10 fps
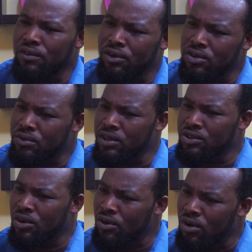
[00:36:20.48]
your
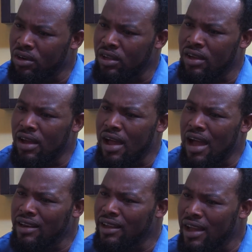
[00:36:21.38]
frustration wrongly
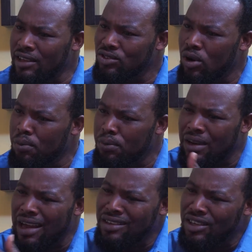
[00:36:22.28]
and it ends up
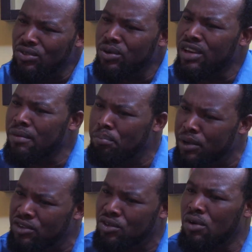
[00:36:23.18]
landing you in a
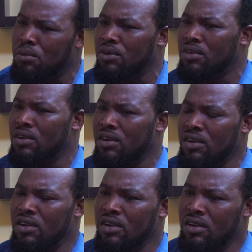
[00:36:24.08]
big trouble.
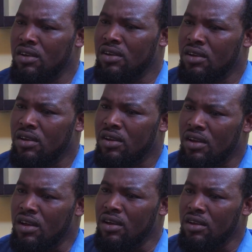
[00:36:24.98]

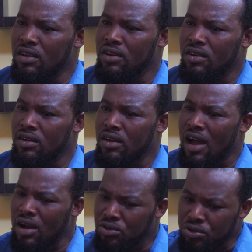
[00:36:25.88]
Huh?
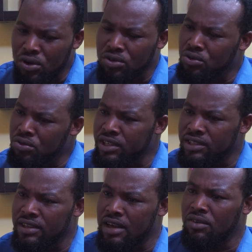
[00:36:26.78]
How do you undo
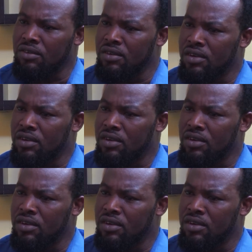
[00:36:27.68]
this now?